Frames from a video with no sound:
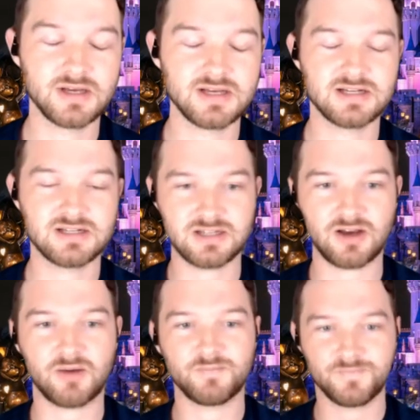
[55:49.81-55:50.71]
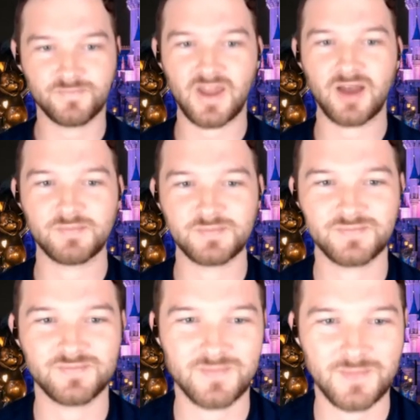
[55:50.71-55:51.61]
Yeah. So yeah, that's what
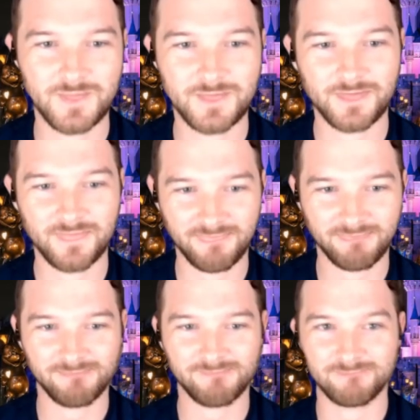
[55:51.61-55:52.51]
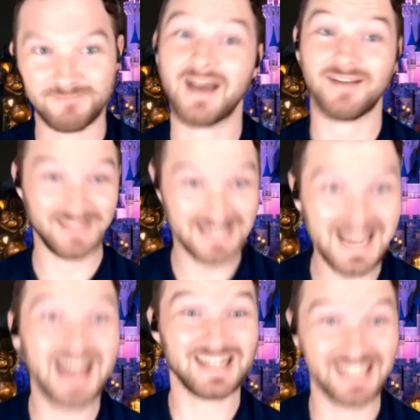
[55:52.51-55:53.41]
Will taught you too. Yeah, know?
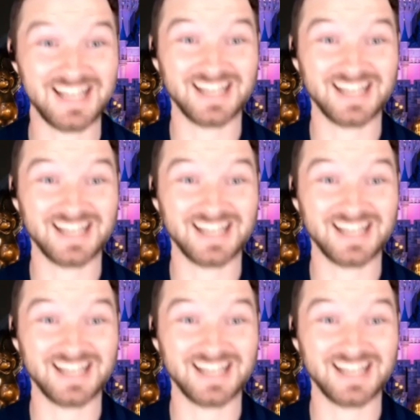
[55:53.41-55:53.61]
exactly.